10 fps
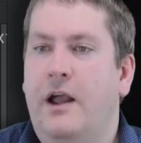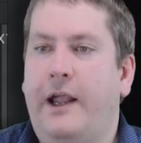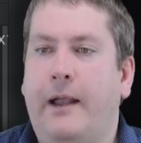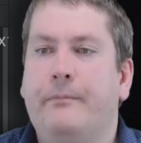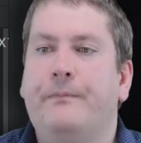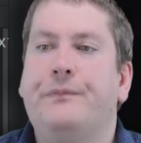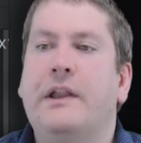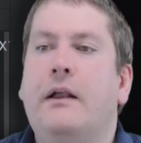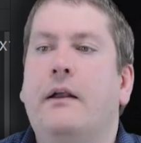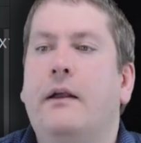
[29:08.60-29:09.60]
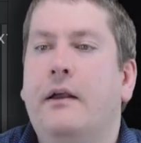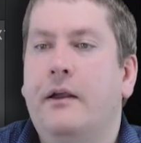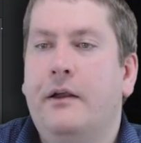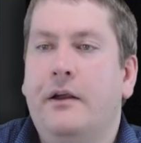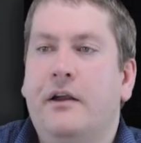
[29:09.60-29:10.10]
Okay,
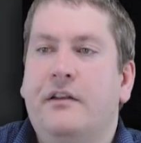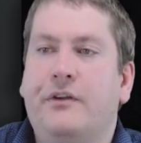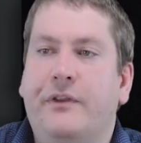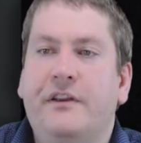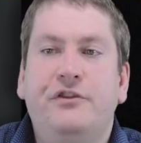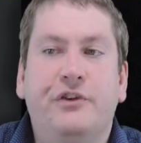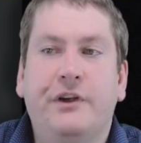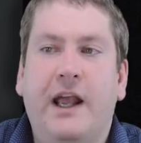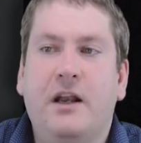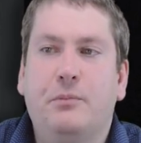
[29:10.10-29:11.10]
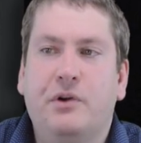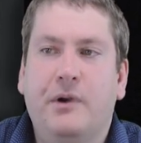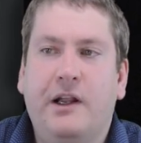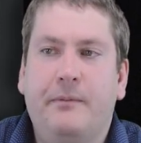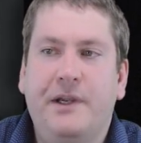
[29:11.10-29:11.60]
so this should add a
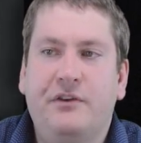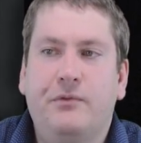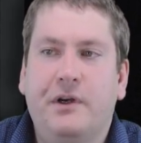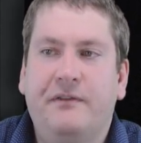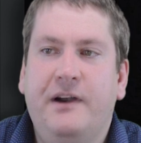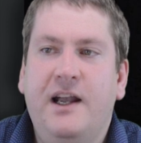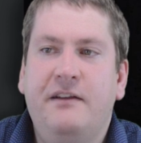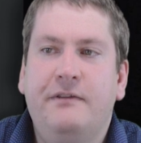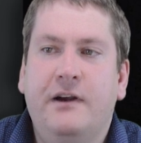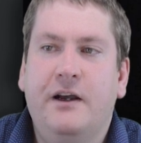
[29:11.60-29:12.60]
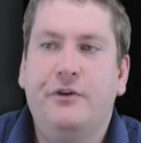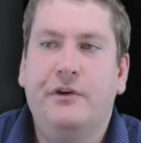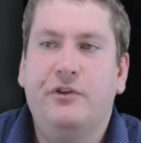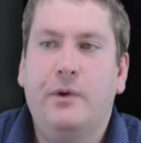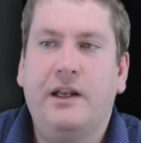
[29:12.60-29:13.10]
bookmark at page 45,
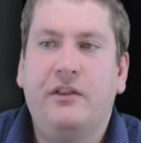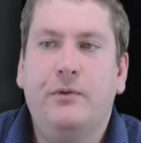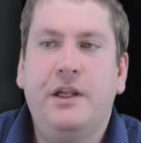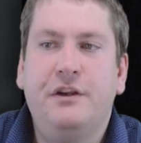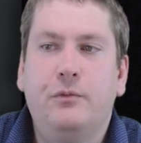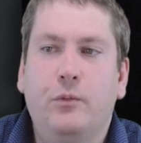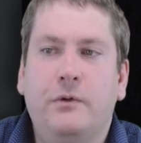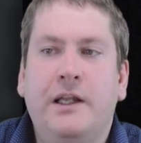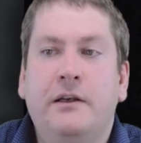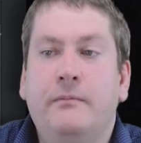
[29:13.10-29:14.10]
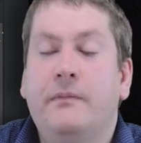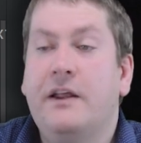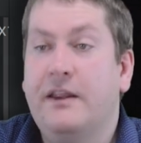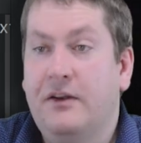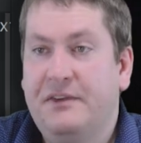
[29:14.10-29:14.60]
123, 1, and
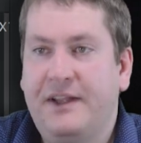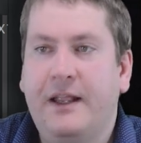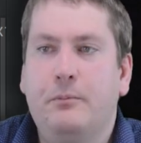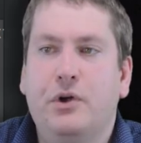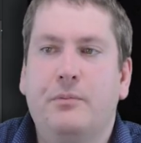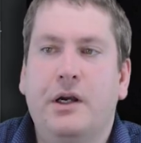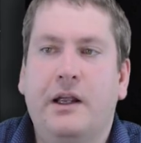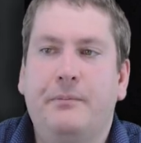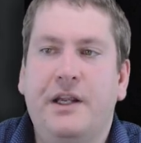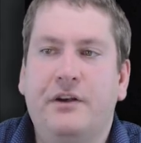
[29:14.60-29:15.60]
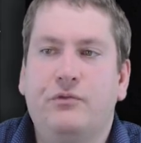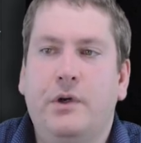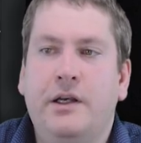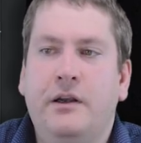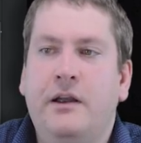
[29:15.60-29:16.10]
then a second bookmark at page
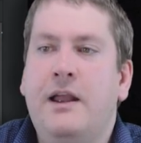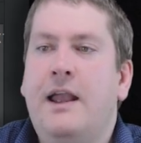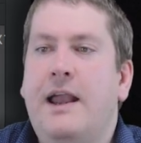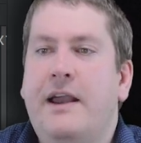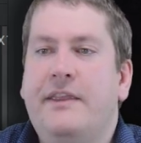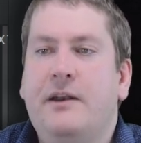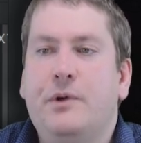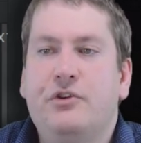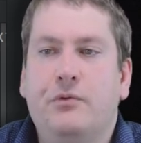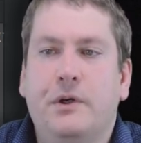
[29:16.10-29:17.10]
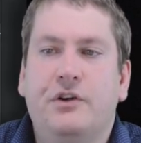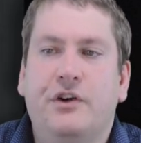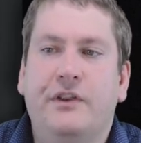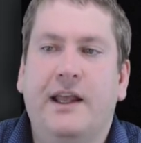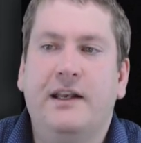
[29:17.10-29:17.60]
1, and then we should
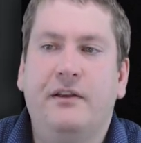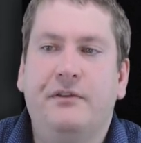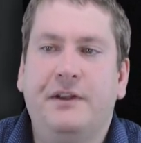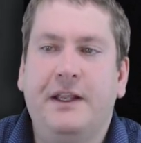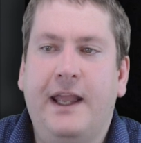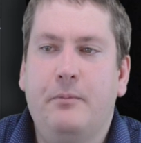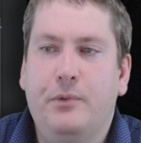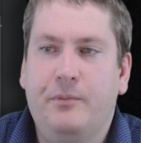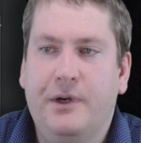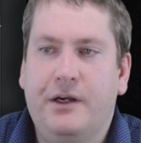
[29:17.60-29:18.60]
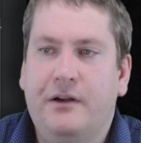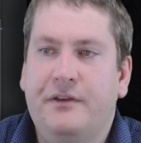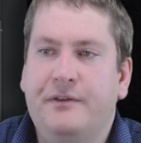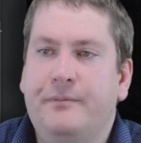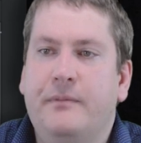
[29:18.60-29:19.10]
return that using get
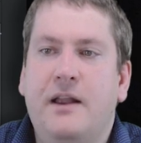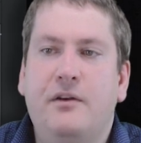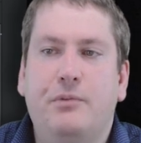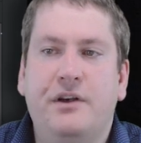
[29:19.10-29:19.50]
bookmarks and